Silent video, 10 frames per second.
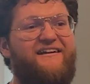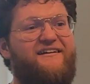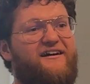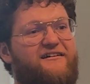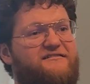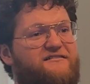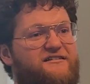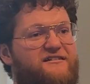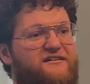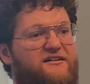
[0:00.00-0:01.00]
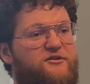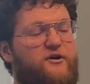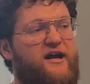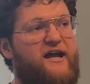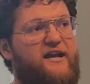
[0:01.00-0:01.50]
Yeah.
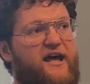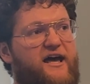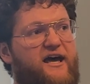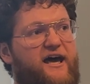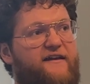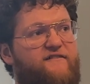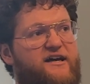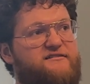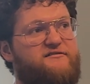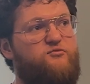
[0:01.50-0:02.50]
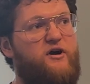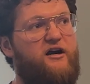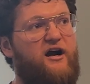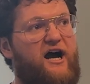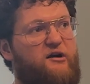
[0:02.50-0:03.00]
Right. And that's
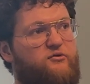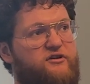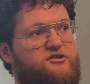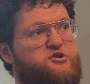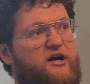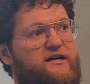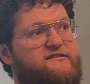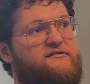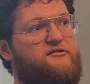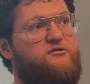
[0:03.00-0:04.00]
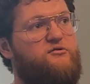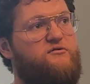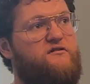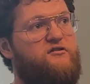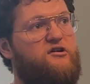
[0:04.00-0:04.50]
where I really try to,
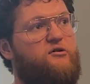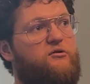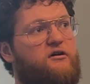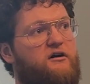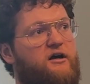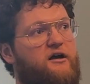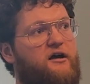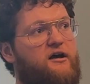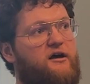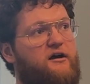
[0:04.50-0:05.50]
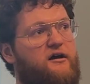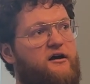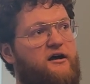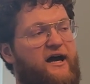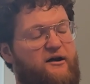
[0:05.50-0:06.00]

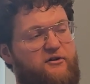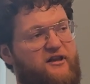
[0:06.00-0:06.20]
and I would